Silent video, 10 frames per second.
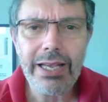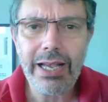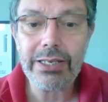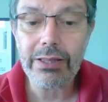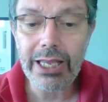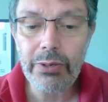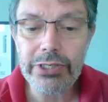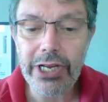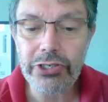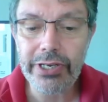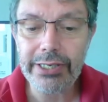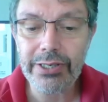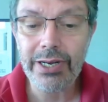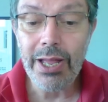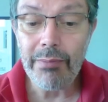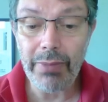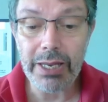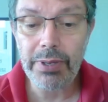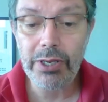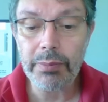And a language educator
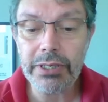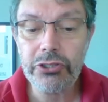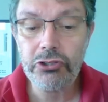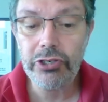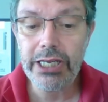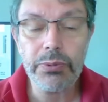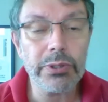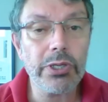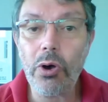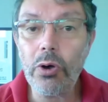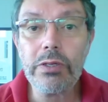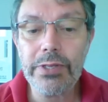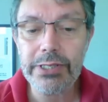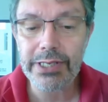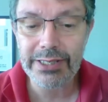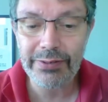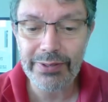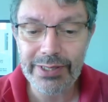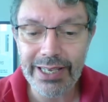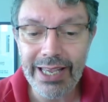might become intrigued with all of this
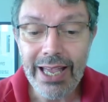activity